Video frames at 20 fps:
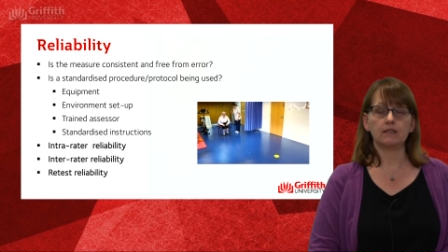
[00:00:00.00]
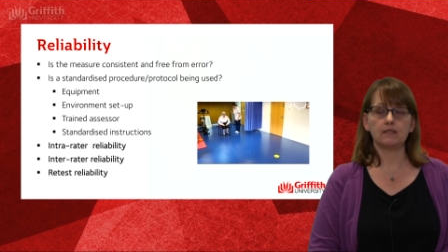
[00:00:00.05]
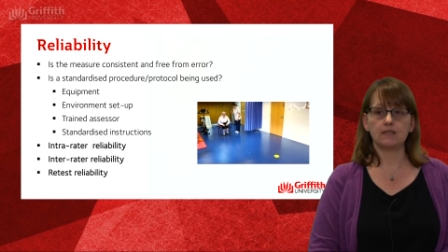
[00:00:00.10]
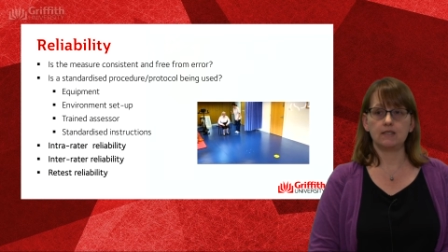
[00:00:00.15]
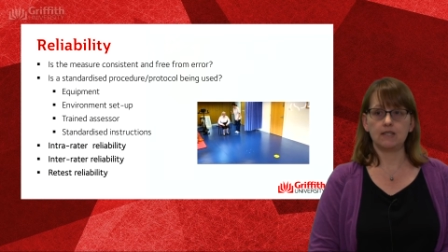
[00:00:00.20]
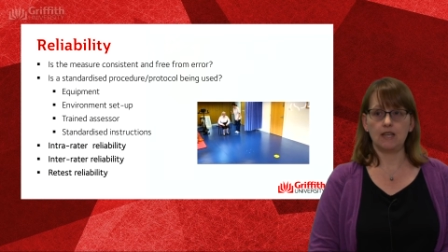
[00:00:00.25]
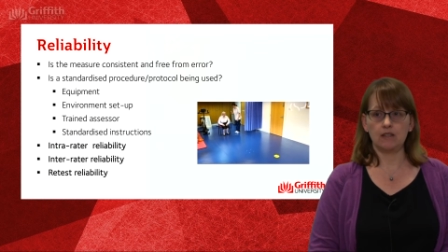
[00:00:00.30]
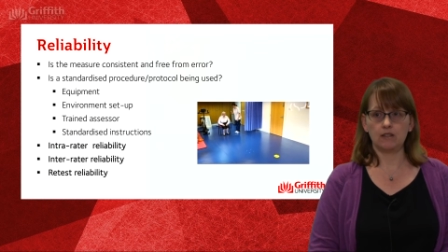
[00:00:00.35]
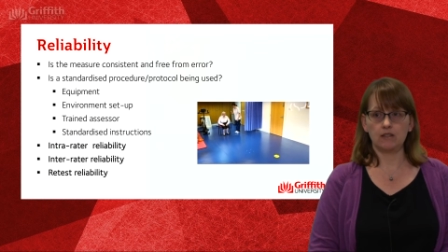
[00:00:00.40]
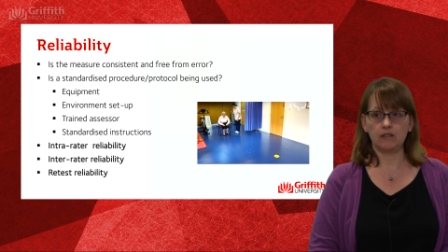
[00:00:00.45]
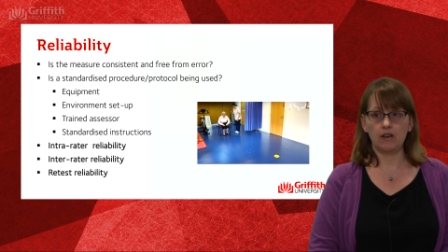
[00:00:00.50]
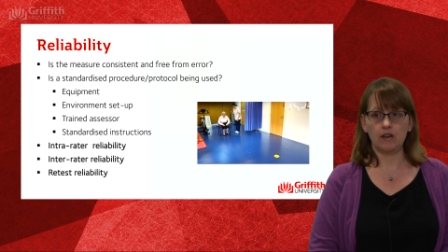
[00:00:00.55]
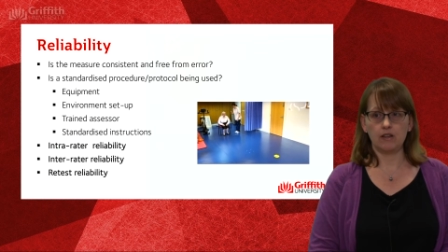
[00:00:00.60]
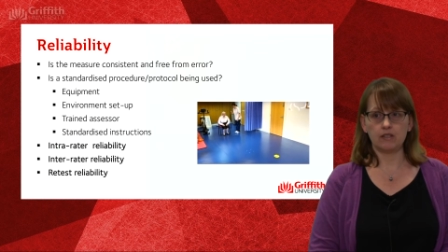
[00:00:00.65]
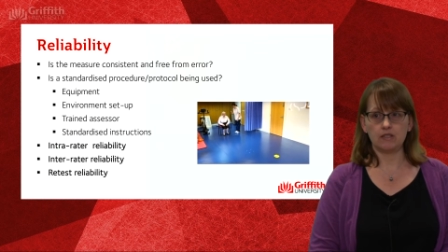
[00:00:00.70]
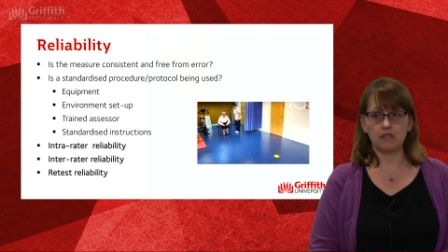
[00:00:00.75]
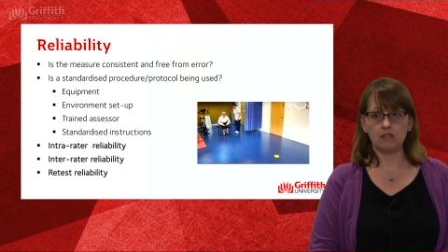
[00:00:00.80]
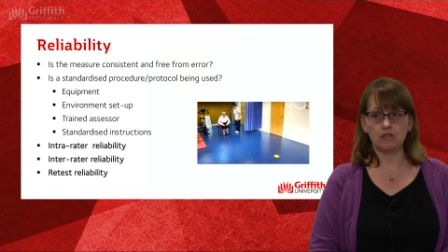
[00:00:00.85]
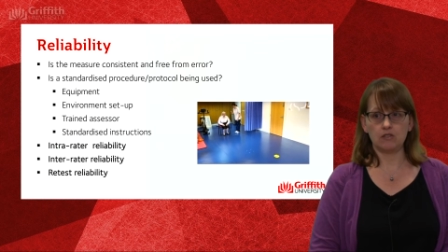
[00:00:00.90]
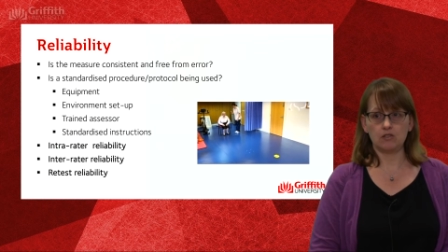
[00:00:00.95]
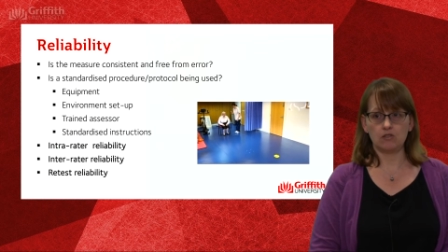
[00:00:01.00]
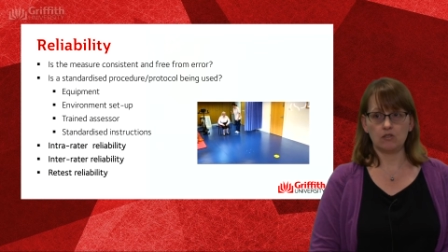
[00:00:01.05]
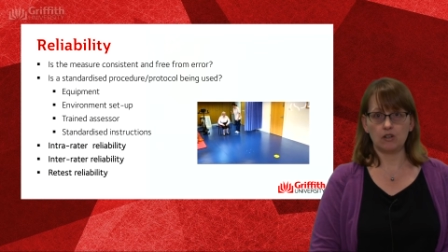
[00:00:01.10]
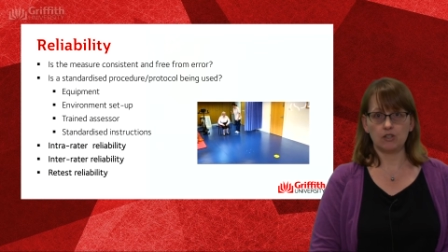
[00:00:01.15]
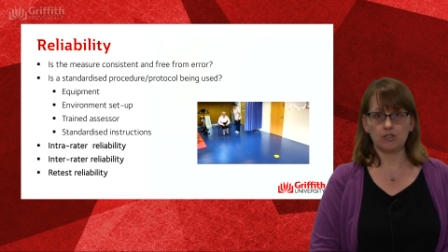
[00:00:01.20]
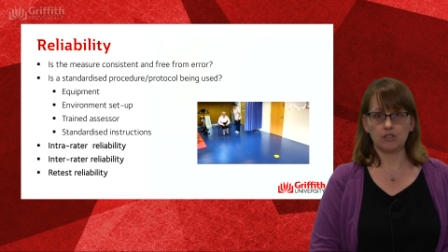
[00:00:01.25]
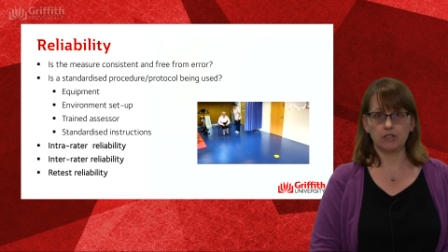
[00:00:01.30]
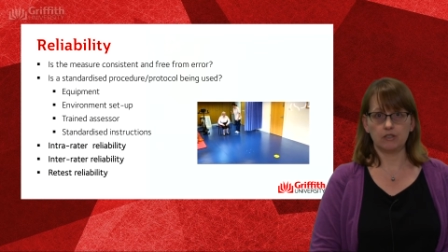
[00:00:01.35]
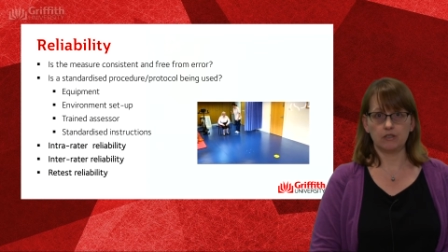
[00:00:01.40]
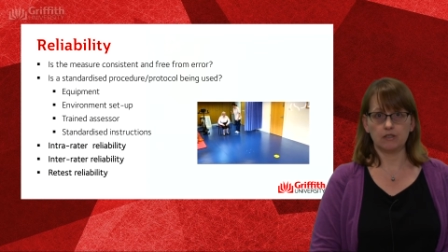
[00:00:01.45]
standardised
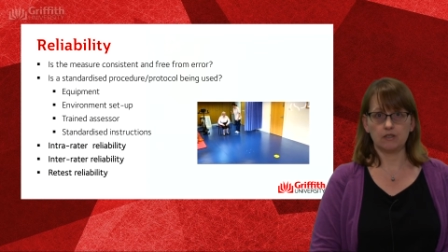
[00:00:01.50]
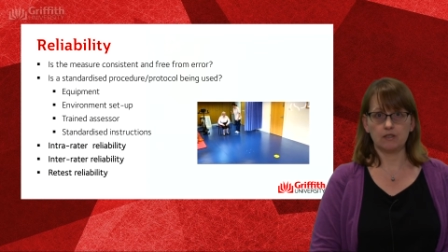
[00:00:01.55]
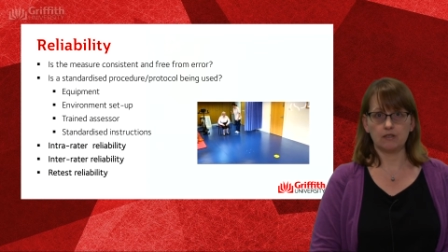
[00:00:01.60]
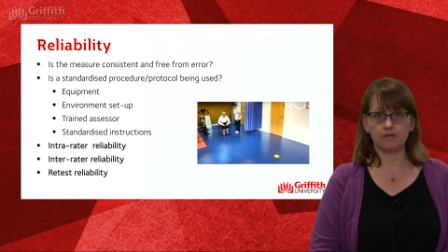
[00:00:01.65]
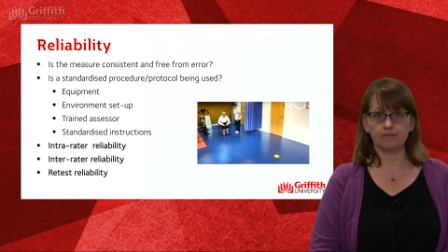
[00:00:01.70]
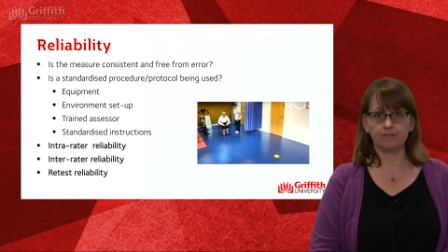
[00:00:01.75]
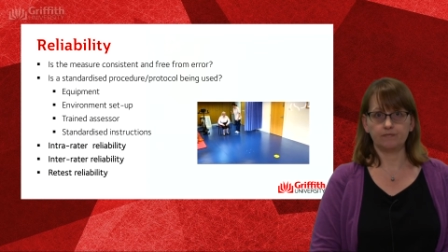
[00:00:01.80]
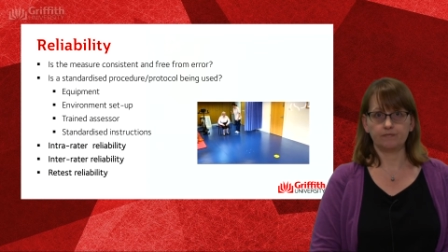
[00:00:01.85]
instructions?